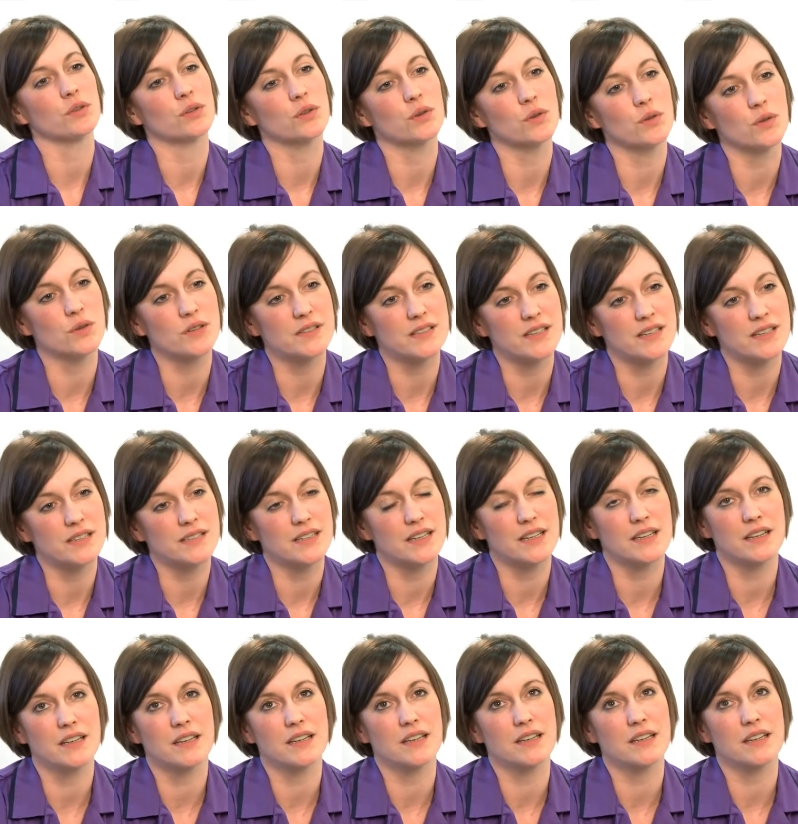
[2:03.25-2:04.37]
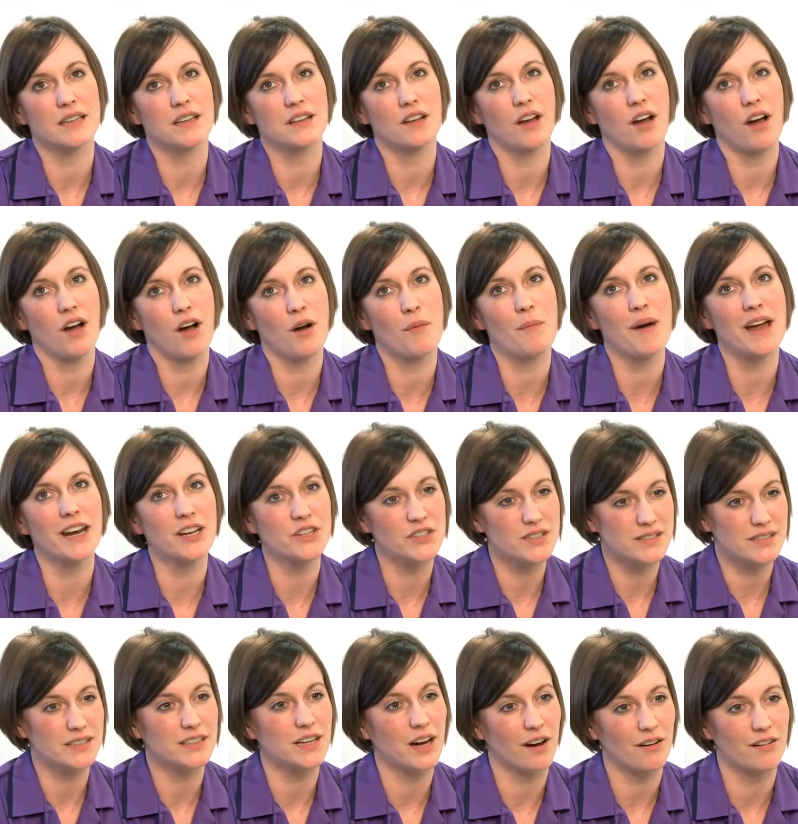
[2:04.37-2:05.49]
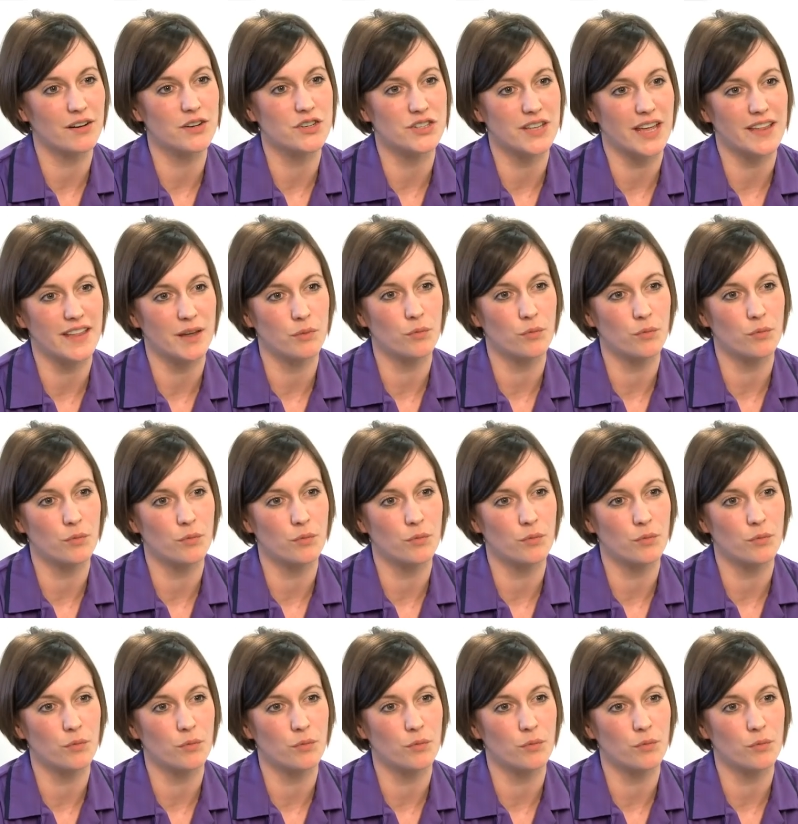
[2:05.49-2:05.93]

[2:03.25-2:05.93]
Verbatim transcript: courses and our managers encourage that.